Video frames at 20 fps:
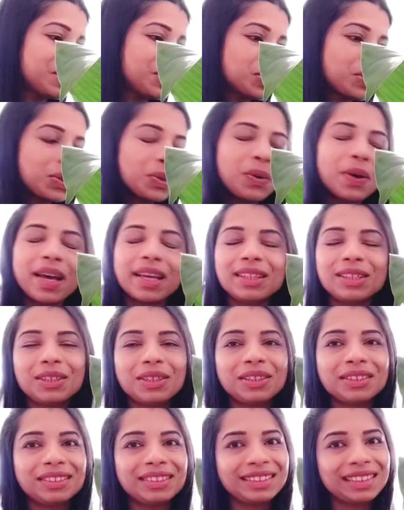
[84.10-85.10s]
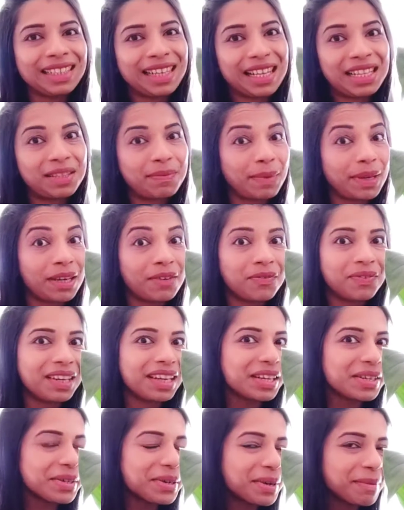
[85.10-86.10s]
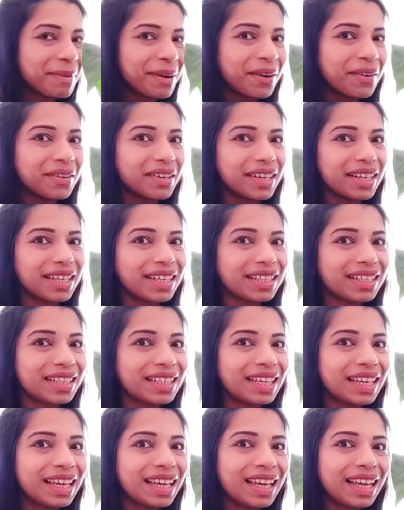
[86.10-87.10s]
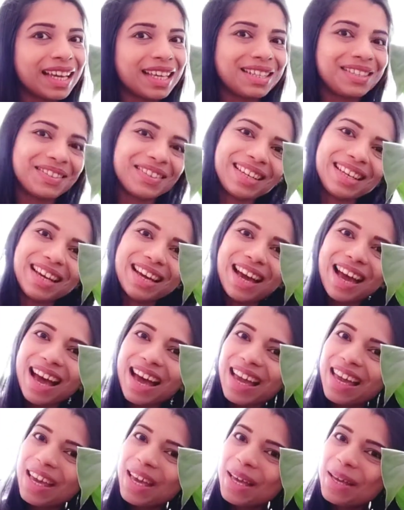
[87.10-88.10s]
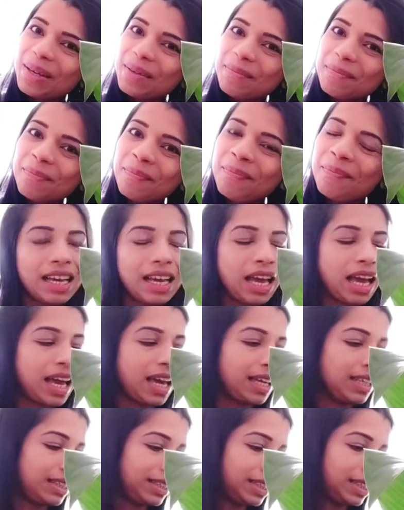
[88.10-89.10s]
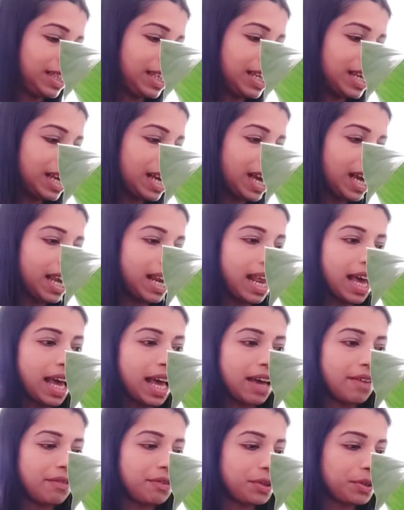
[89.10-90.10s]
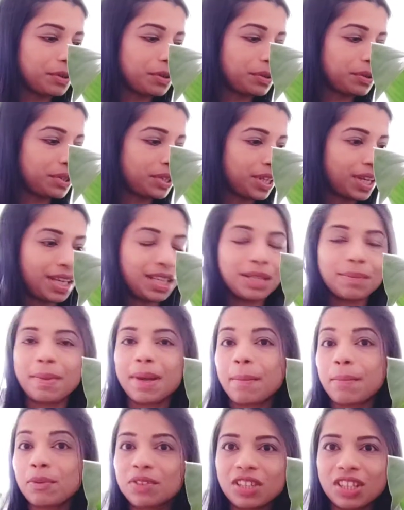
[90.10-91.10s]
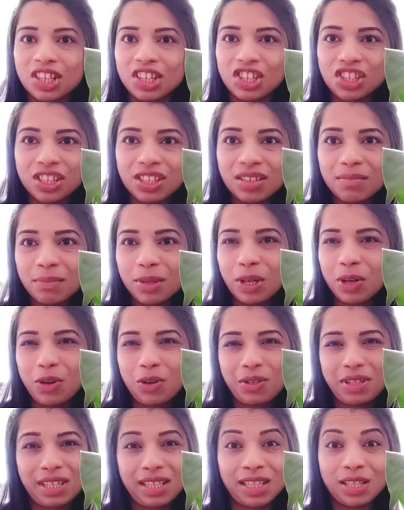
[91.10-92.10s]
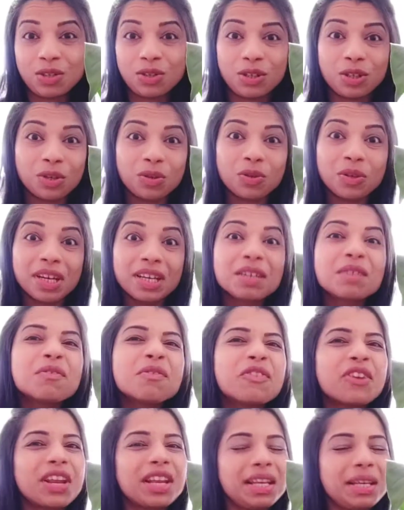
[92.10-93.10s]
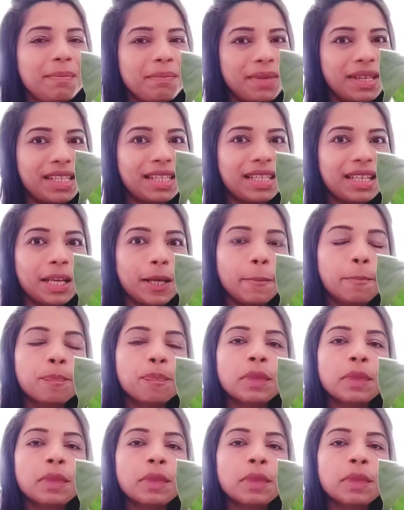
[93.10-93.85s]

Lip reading: so I thought let's make a video about it. So here I am. I think I'll have to change my position because it's going to get really messy.